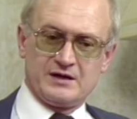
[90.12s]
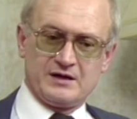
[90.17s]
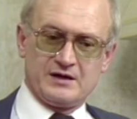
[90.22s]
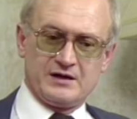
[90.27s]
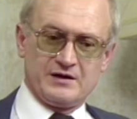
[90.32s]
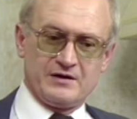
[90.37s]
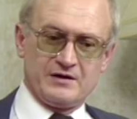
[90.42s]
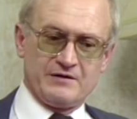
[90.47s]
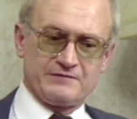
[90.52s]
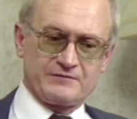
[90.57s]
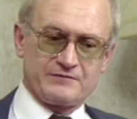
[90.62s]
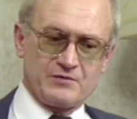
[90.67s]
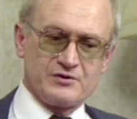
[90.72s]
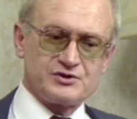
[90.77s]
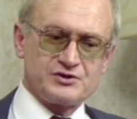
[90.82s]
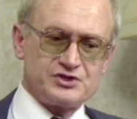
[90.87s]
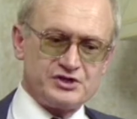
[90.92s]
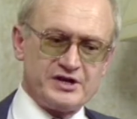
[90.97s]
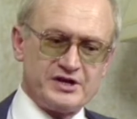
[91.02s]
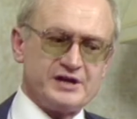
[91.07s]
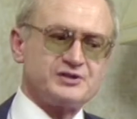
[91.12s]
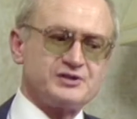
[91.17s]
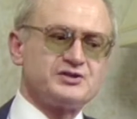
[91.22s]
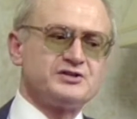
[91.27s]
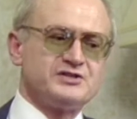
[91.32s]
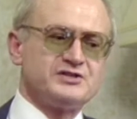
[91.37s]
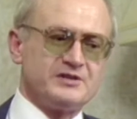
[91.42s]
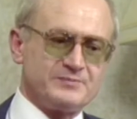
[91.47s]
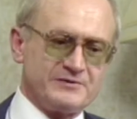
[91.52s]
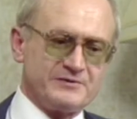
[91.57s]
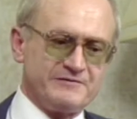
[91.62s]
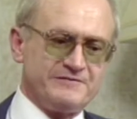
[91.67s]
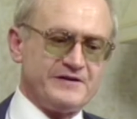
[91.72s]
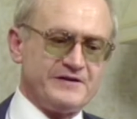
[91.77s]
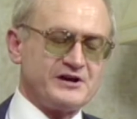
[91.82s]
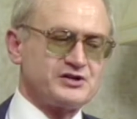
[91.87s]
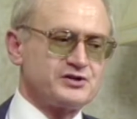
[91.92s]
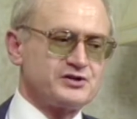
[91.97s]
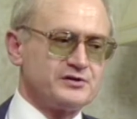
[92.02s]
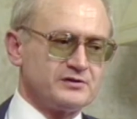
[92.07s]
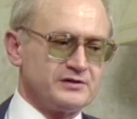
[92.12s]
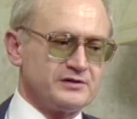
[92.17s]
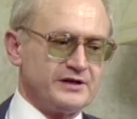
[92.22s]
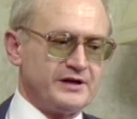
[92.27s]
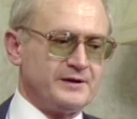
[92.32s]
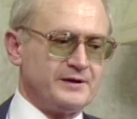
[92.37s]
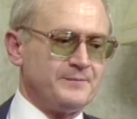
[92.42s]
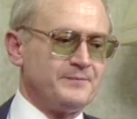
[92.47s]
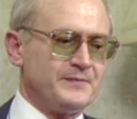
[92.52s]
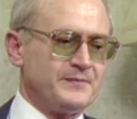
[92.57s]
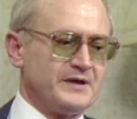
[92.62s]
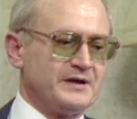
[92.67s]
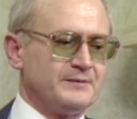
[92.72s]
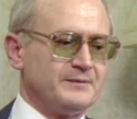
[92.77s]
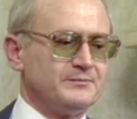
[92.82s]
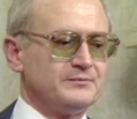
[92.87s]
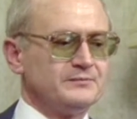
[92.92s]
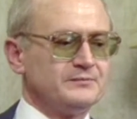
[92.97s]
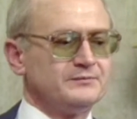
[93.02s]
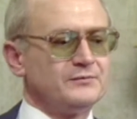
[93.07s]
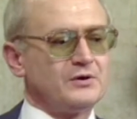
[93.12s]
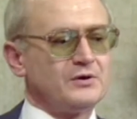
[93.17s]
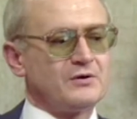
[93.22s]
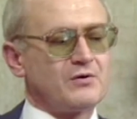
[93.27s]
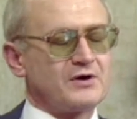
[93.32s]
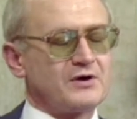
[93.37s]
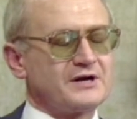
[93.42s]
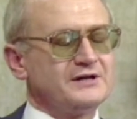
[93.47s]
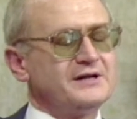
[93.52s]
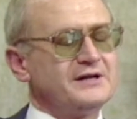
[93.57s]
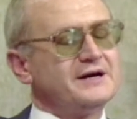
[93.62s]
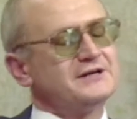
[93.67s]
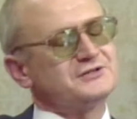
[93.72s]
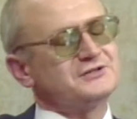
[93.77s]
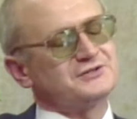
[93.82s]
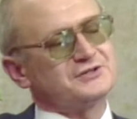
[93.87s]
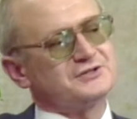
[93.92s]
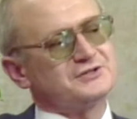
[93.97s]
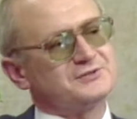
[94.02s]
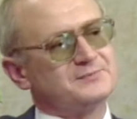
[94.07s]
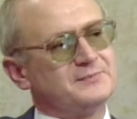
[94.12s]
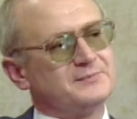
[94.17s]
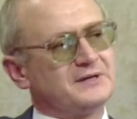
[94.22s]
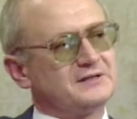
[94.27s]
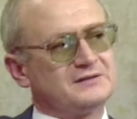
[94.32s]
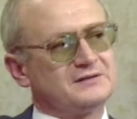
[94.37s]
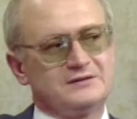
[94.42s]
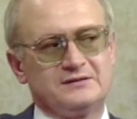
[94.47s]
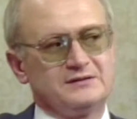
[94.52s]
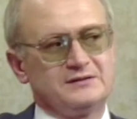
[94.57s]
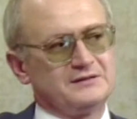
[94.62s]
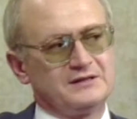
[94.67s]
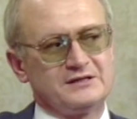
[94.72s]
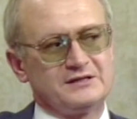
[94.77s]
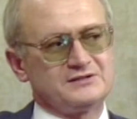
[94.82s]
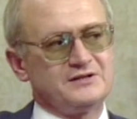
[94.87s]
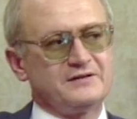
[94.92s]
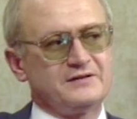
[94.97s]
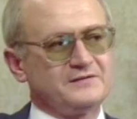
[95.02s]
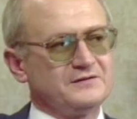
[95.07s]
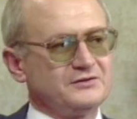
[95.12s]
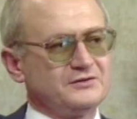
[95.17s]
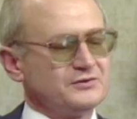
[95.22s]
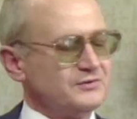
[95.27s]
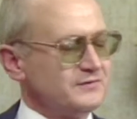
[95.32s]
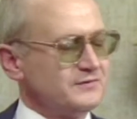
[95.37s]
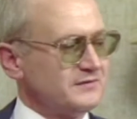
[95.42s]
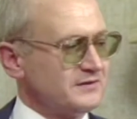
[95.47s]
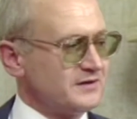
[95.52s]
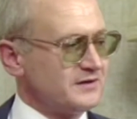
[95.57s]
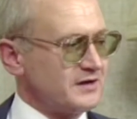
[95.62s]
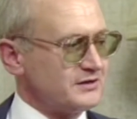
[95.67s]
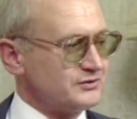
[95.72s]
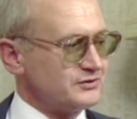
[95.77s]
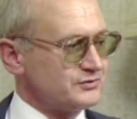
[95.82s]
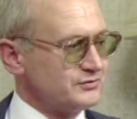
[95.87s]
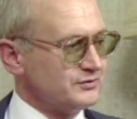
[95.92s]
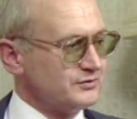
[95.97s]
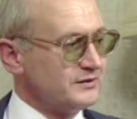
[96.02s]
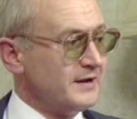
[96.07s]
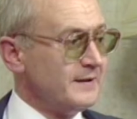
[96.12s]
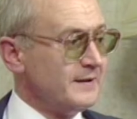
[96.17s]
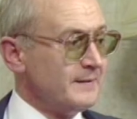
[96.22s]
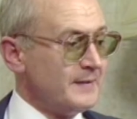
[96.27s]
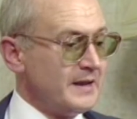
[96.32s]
of conscientious and professional organizers, but has nothing to do with grassroots.